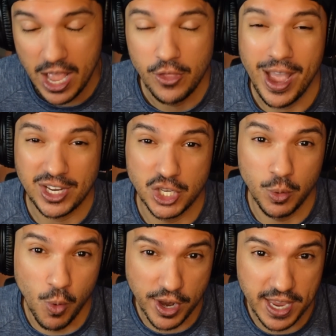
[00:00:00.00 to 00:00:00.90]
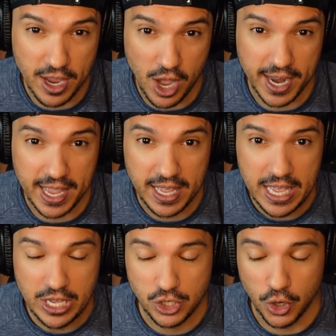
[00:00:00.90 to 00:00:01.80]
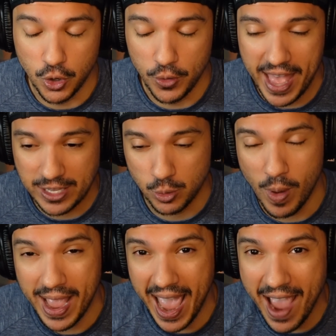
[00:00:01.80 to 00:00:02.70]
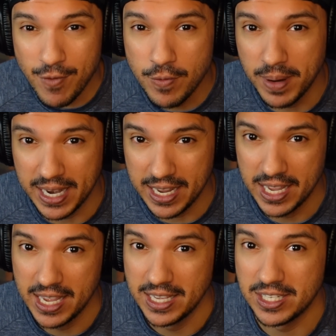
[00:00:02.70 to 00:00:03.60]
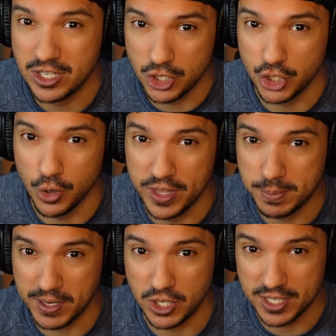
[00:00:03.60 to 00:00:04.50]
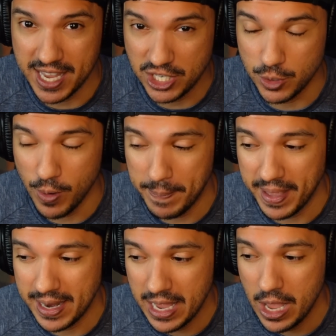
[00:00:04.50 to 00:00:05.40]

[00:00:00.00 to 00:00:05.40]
They're actually working on it. So that's why everybody doesn't show the specialization weapon,